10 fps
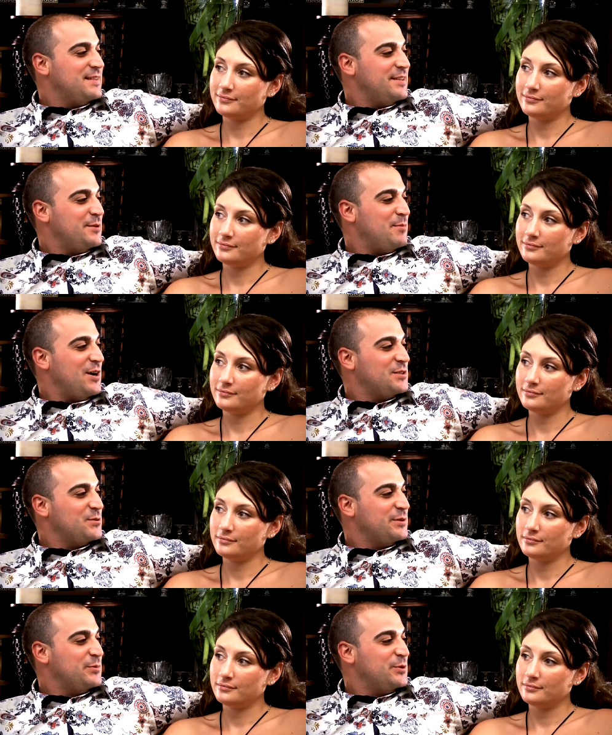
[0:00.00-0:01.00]
Speaker 1: in the
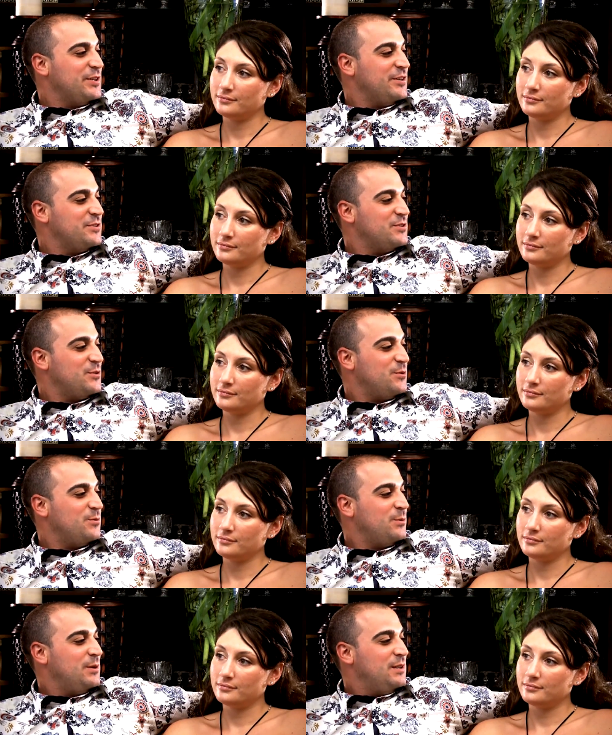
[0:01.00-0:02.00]
box with the boutonnieres,
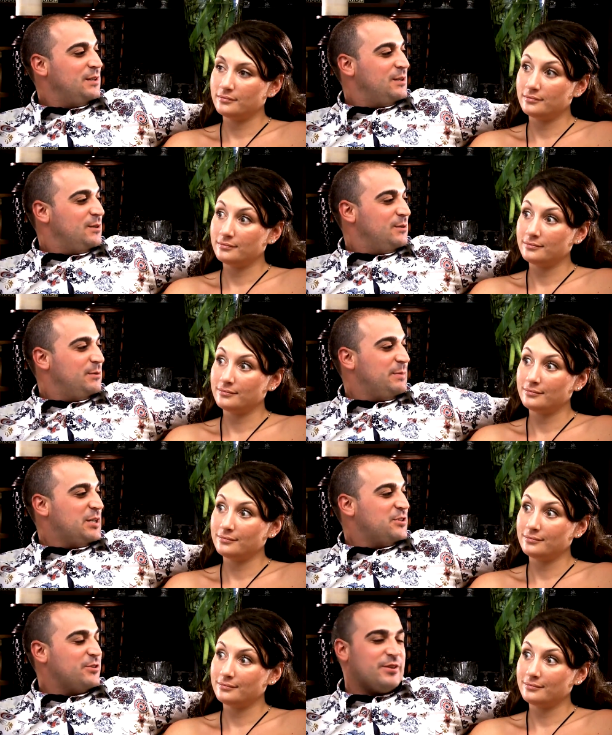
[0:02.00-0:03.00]
so we
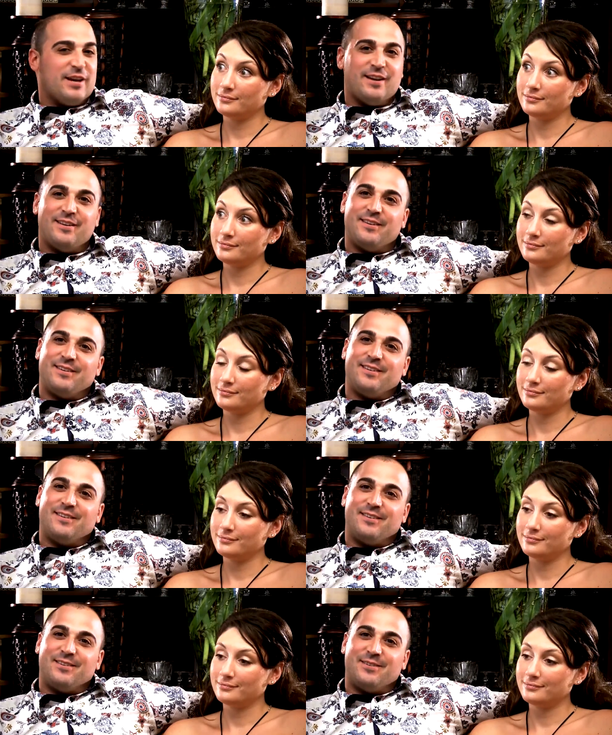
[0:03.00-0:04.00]
made sure that
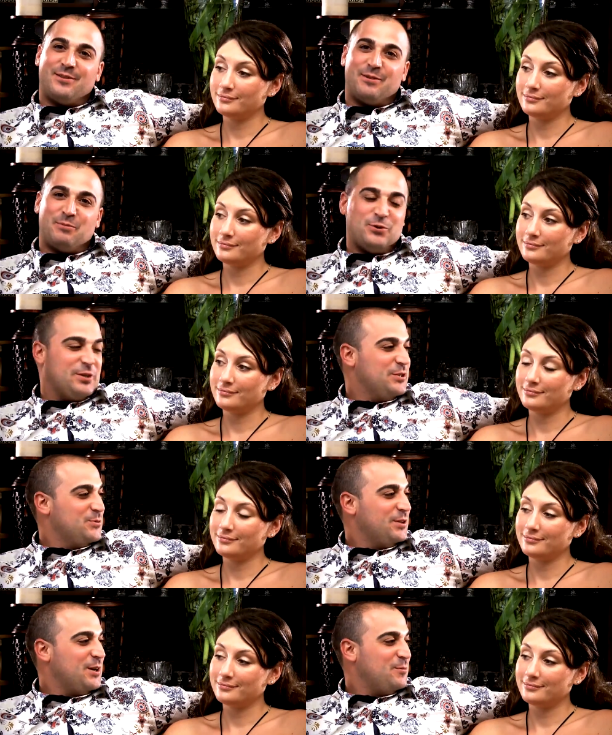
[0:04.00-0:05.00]
the
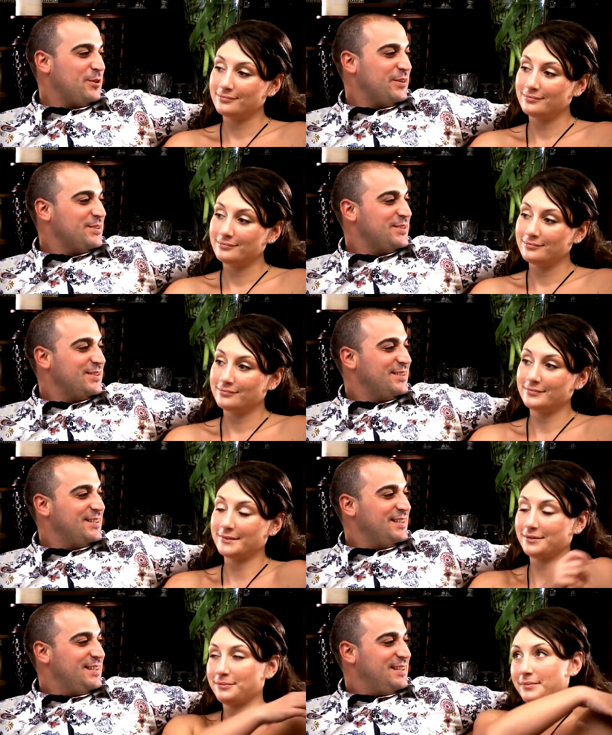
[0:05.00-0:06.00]
boutonnieres would come with us.
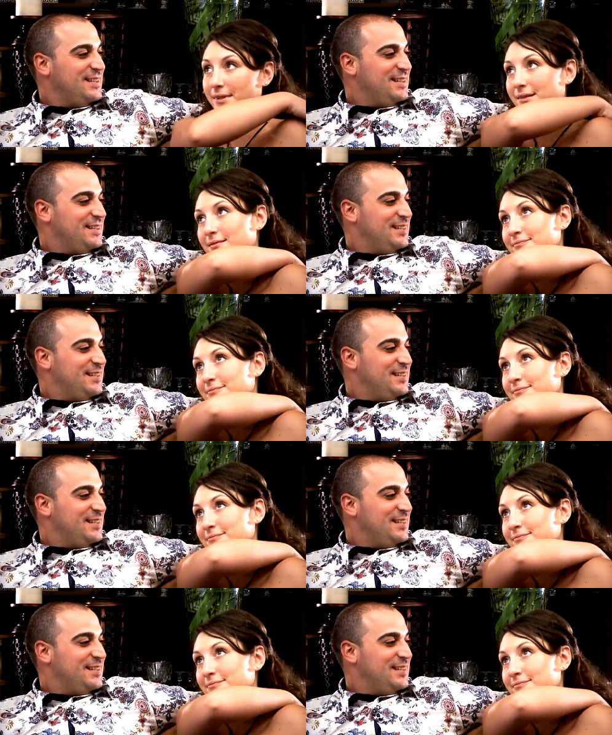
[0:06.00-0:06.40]
man.